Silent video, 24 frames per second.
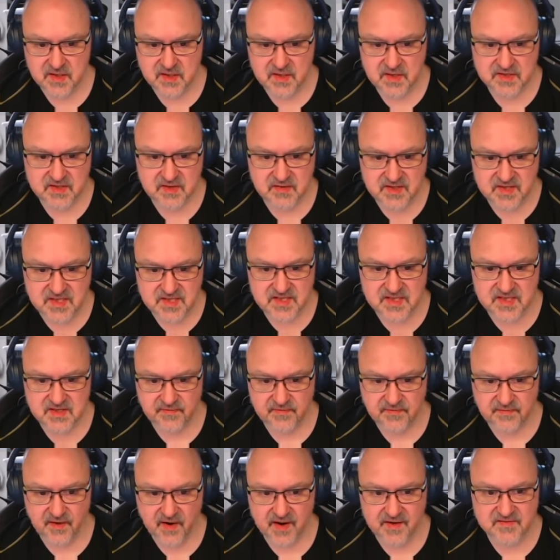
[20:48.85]
So this is a
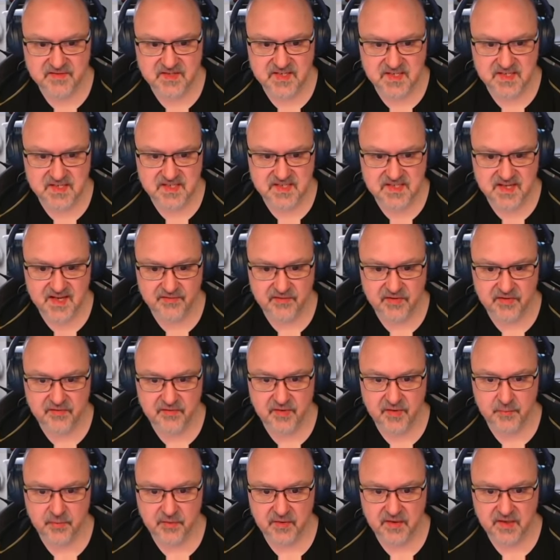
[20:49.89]
five, six, seven
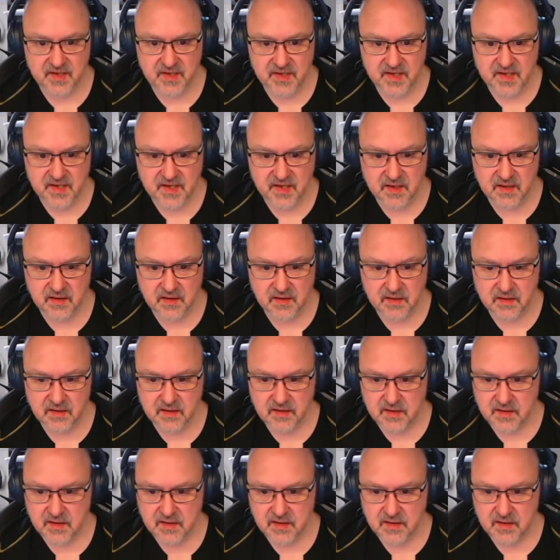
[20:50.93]
triple in here.